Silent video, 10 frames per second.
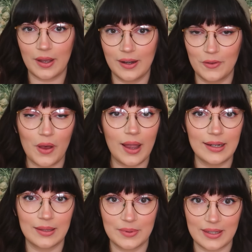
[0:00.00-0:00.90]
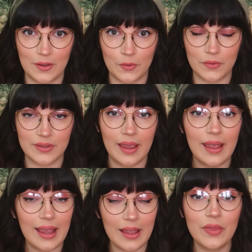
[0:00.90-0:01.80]
kind of hiding themselves
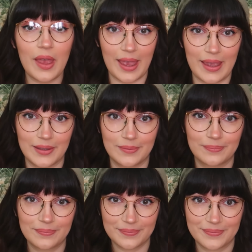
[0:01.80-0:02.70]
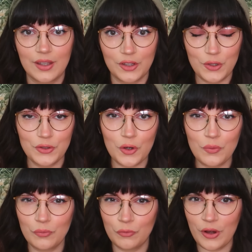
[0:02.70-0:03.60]
in the hay. You
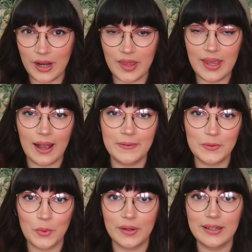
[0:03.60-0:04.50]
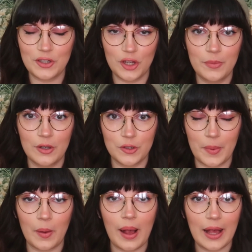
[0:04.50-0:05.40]
don't really have to worry too much
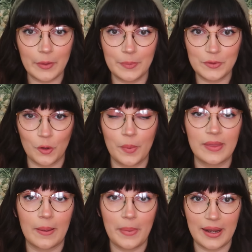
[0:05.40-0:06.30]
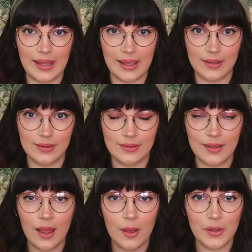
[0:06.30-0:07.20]
about how absorbent that bedding is
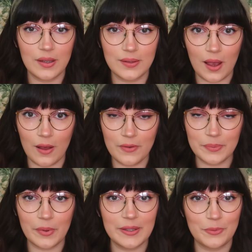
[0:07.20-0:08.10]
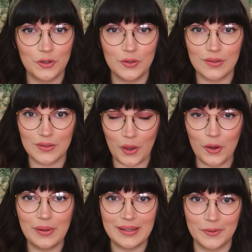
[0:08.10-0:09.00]
because harvest mice produce so
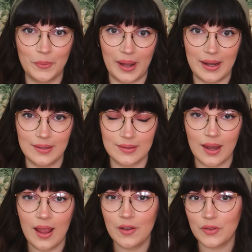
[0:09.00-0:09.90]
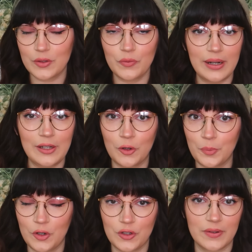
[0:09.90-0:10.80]
little waste. There's really not
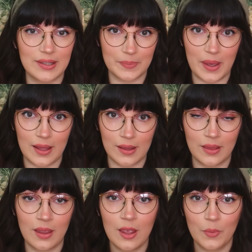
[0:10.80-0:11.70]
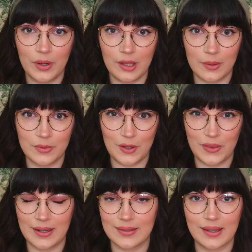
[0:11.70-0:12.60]
much of a smell when it comes to
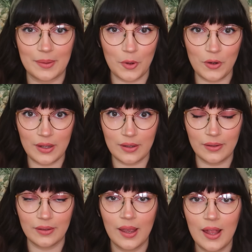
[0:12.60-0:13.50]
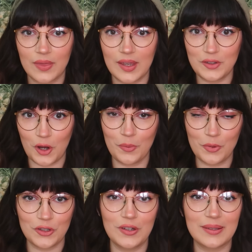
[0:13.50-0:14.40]
things like ammonia. They don't
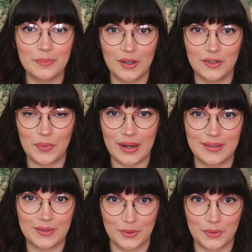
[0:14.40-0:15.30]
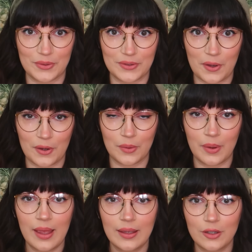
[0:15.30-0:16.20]
produce much waste at all, so
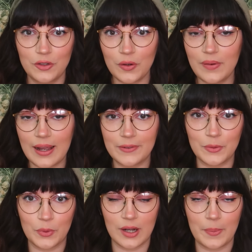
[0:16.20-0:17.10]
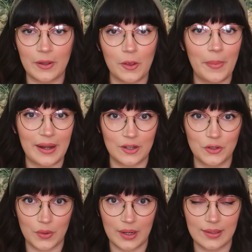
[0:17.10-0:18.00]
you don't really have to worry about your bedding
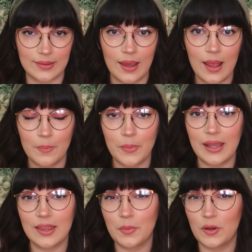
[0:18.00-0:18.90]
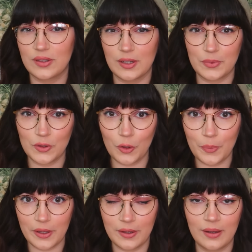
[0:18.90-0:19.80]
choice being the most
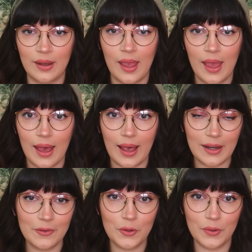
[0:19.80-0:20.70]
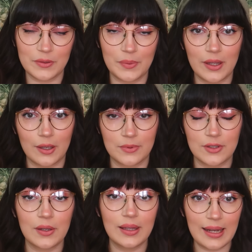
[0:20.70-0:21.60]
absorbent. And of course when it comes
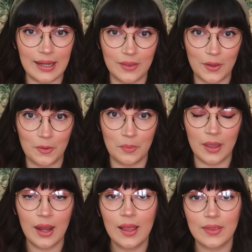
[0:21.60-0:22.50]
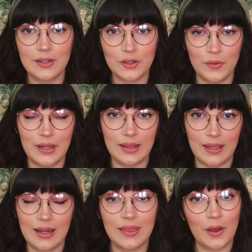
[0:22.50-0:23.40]
to cleaning them, they don't need
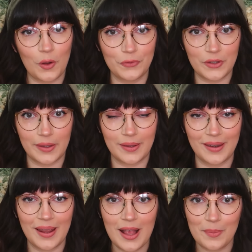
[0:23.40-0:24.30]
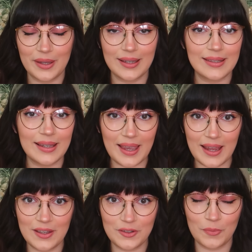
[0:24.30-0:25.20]
cleaning that often because
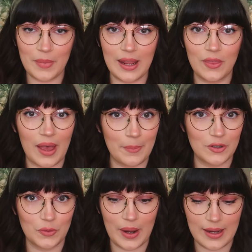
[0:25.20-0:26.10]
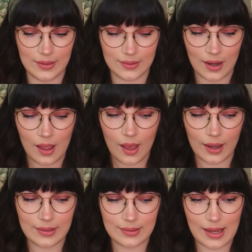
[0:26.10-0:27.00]
again they don't make that much waste.
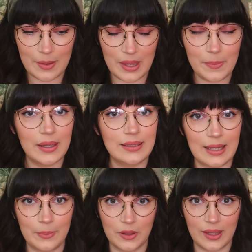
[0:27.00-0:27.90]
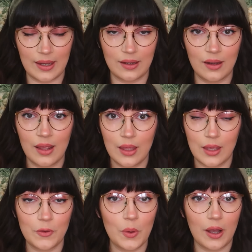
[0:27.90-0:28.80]
I'd say maybe a deep clean
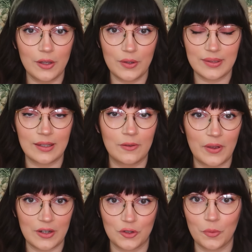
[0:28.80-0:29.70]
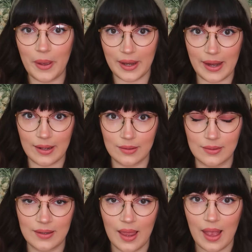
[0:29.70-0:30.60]
if you are using conventional
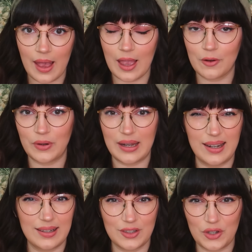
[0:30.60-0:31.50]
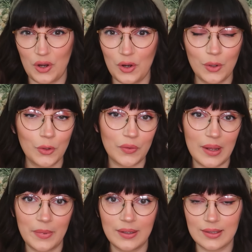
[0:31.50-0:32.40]
beddings every 2-3
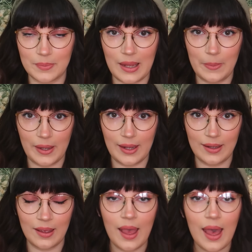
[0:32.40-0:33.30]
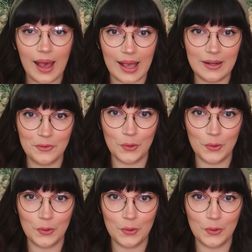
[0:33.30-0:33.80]
months maybe, and of